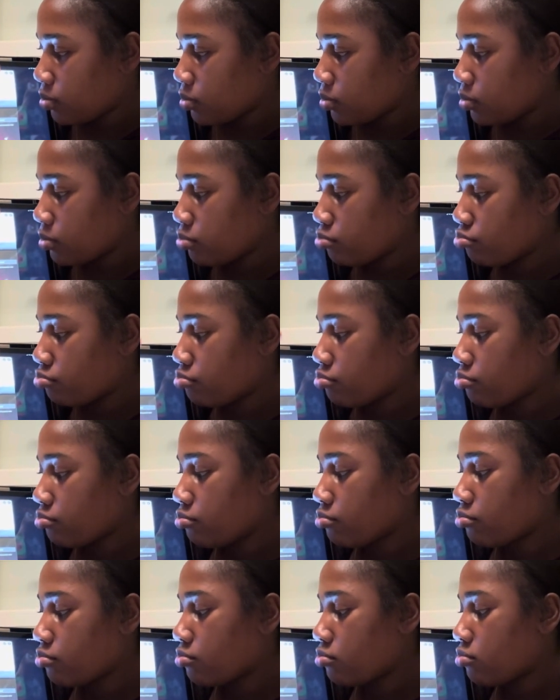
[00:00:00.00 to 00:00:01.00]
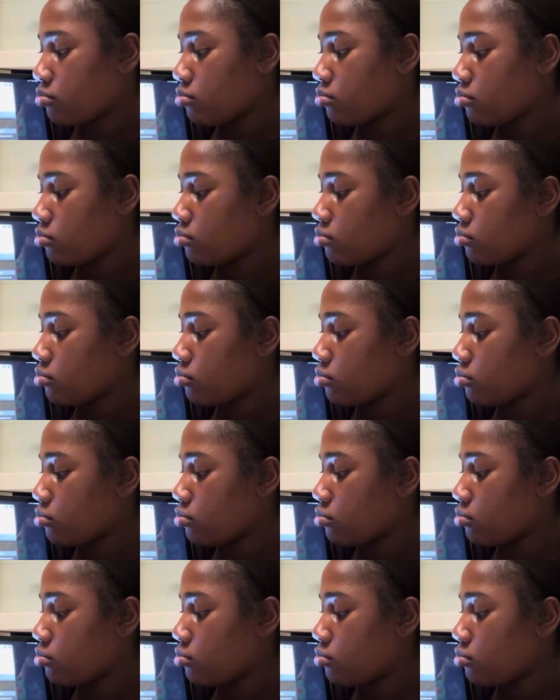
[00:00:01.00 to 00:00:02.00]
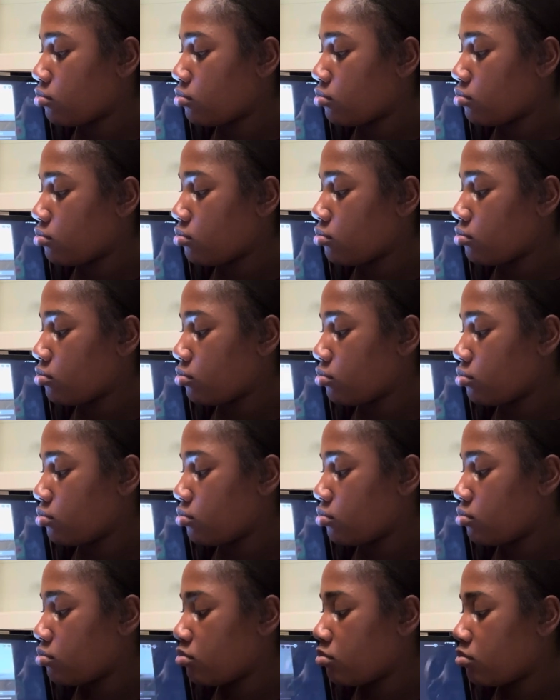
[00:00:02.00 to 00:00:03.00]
(silence)